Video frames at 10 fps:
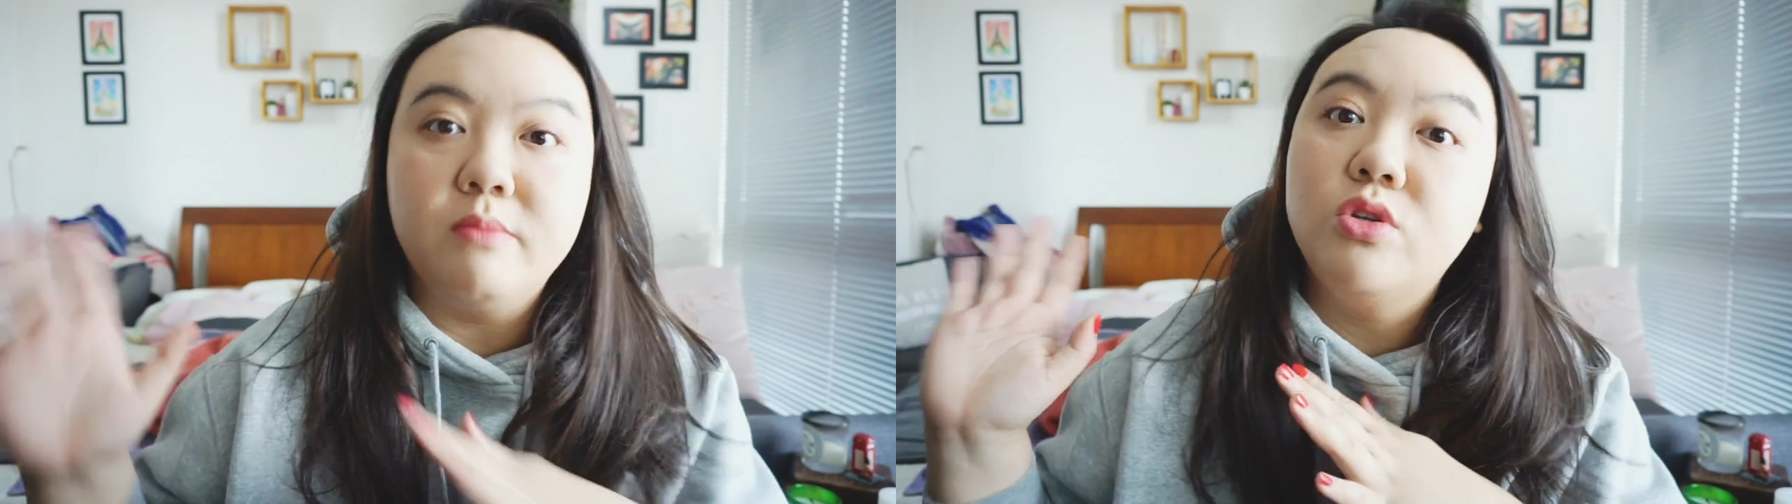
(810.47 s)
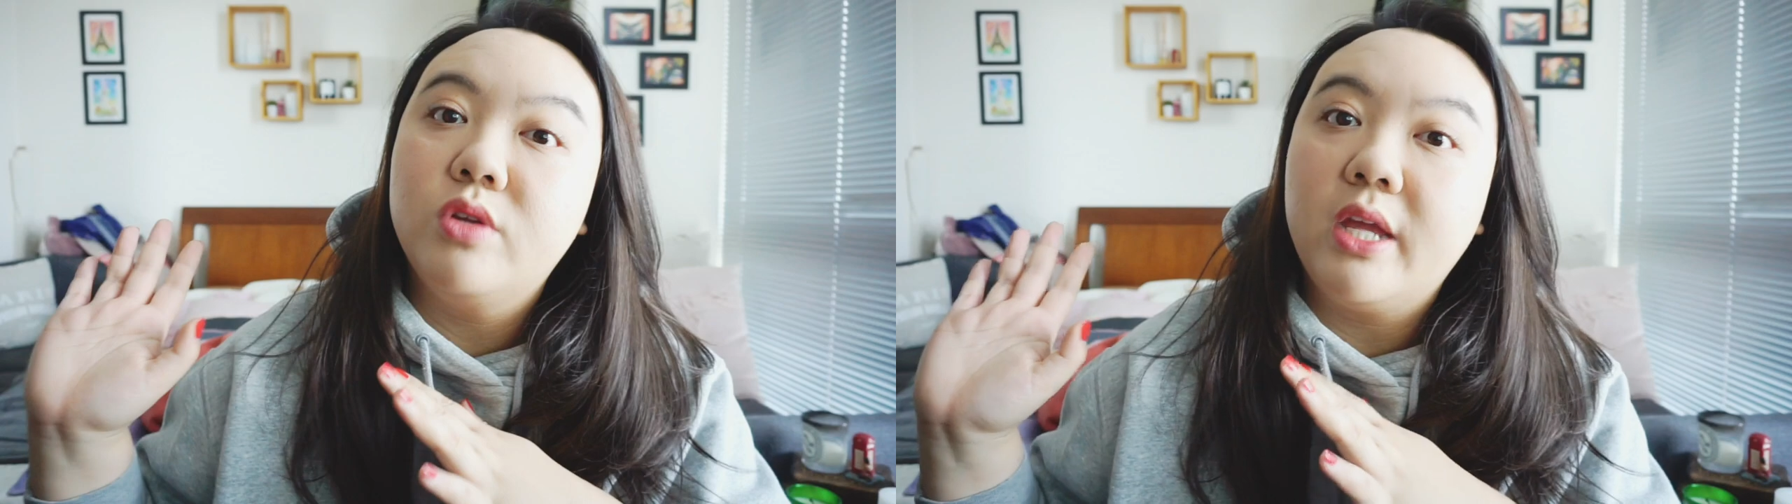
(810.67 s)

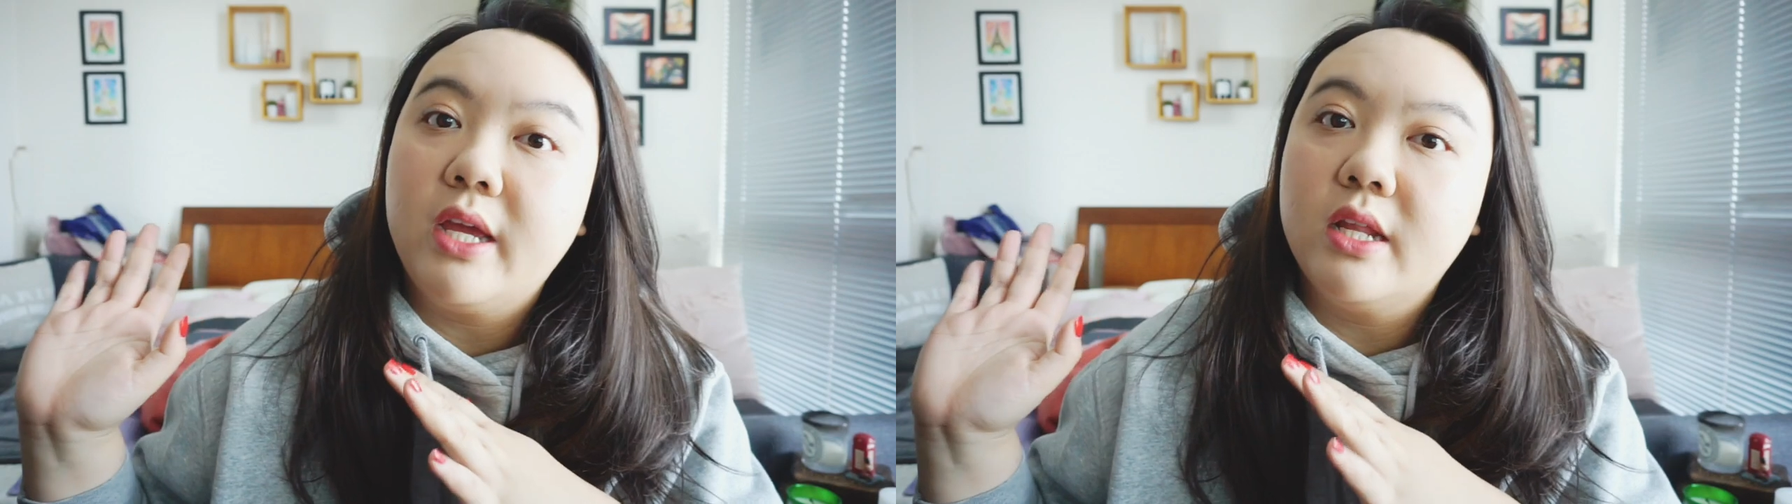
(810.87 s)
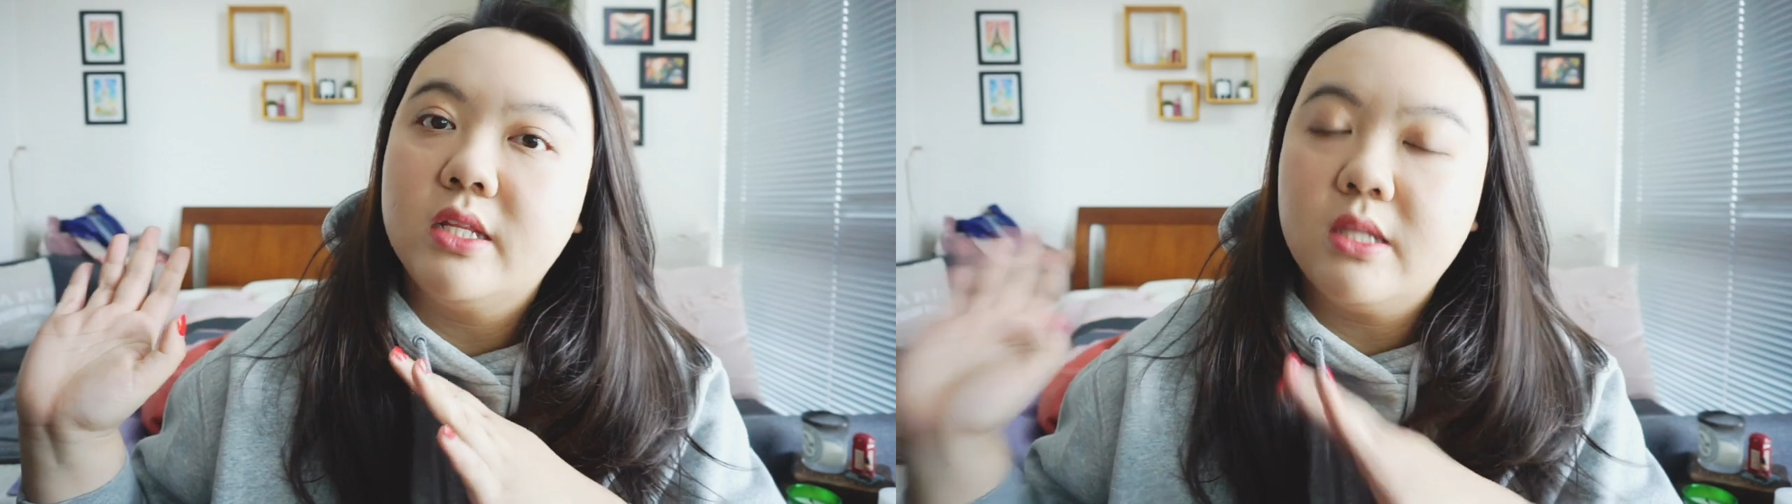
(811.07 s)

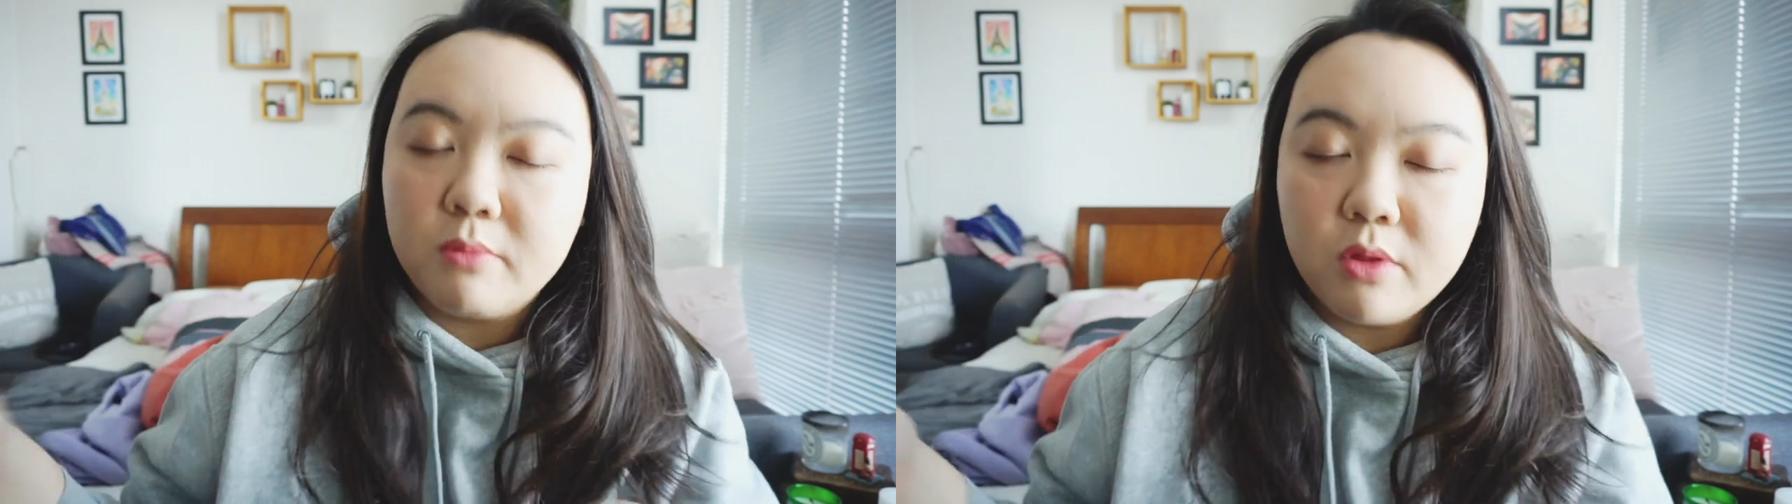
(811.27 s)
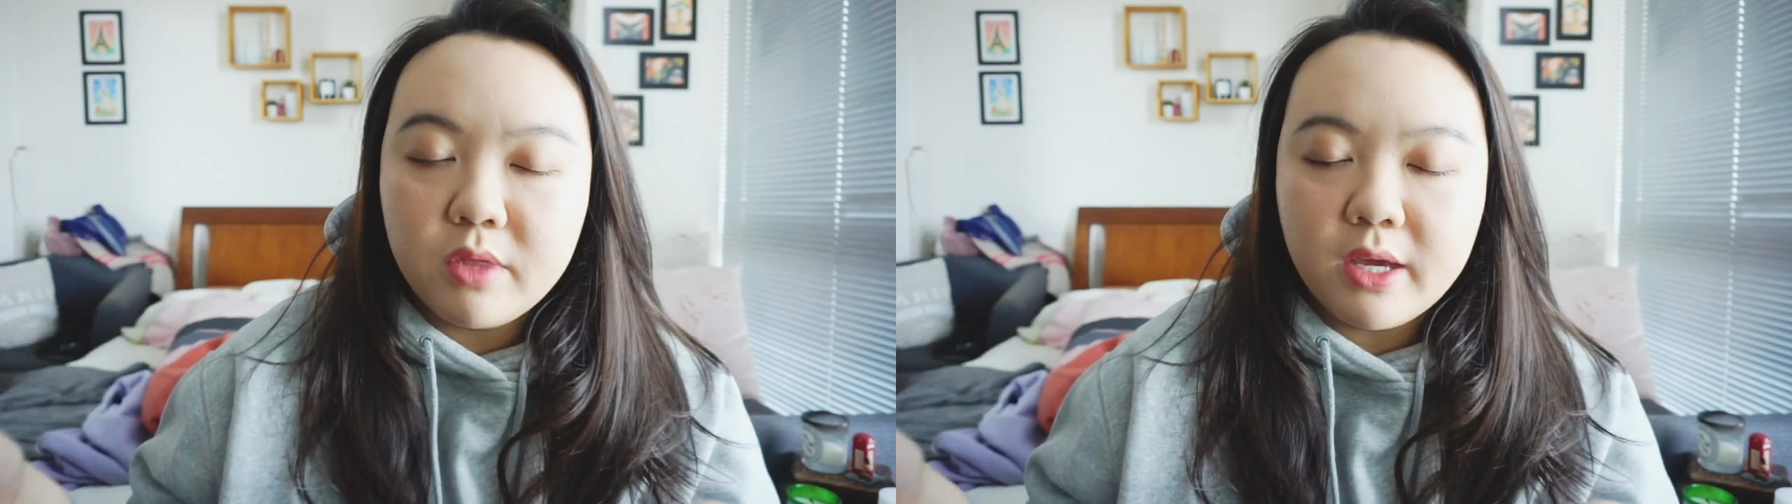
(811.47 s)
donate some
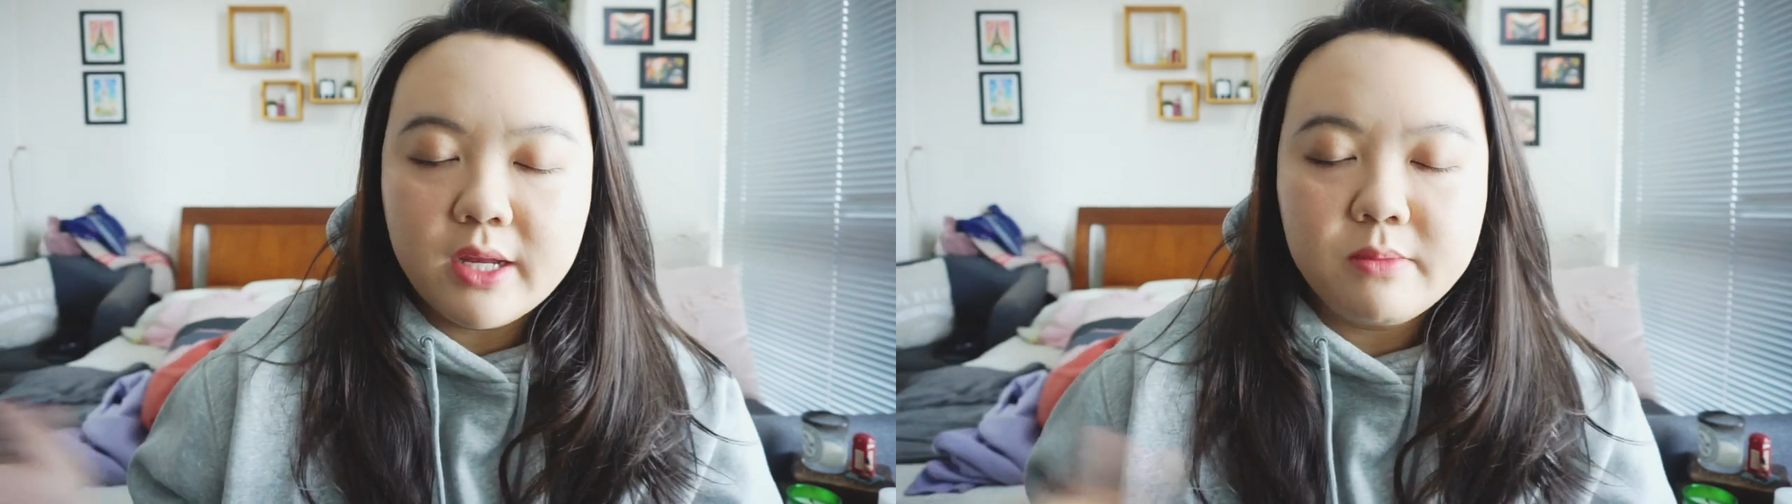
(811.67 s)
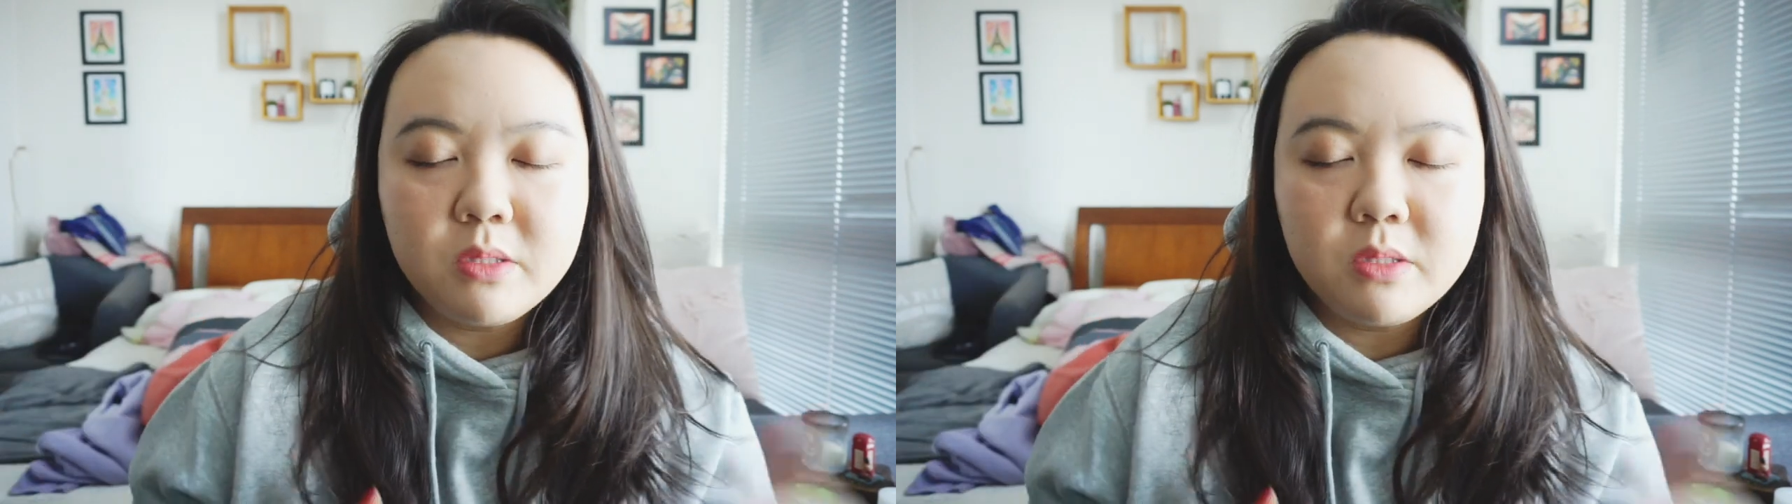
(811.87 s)
clothing items